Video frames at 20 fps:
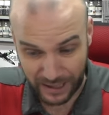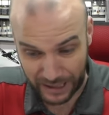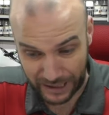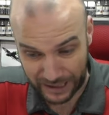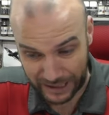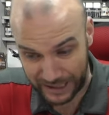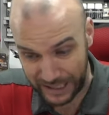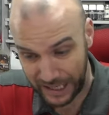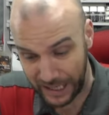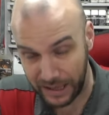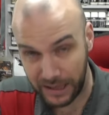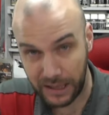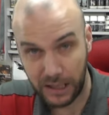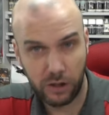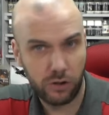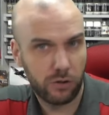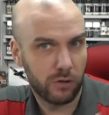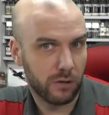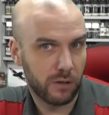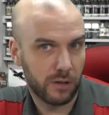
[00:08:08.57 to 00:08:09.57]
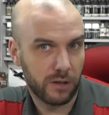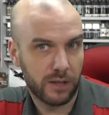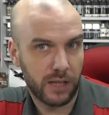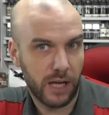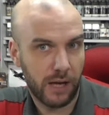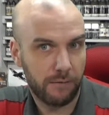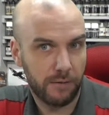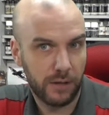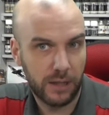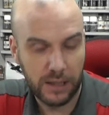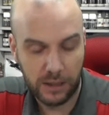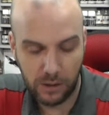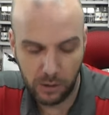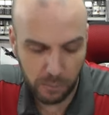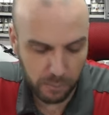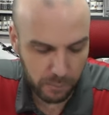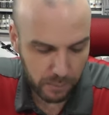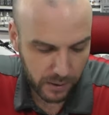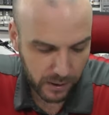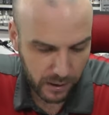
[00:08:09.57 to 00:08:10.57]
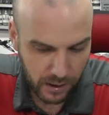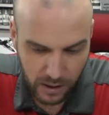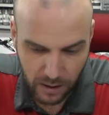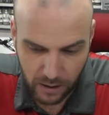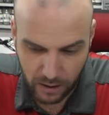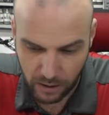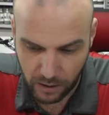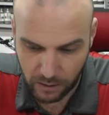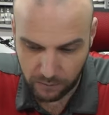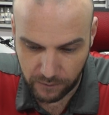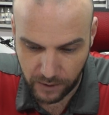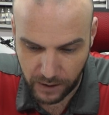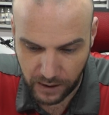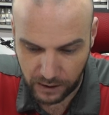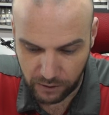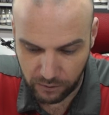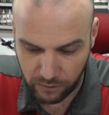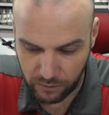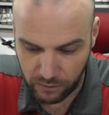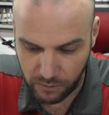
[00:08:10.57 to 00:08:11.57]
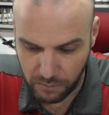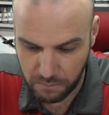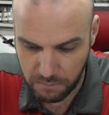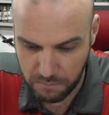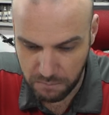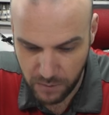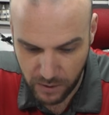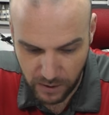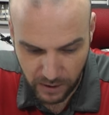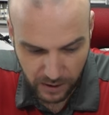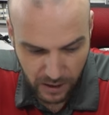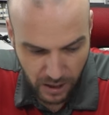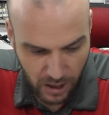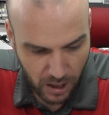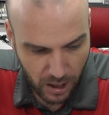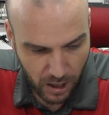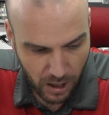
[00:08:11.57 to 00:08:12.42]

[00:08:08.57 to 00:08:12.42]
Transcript: and get this just to save a little bit of extra money.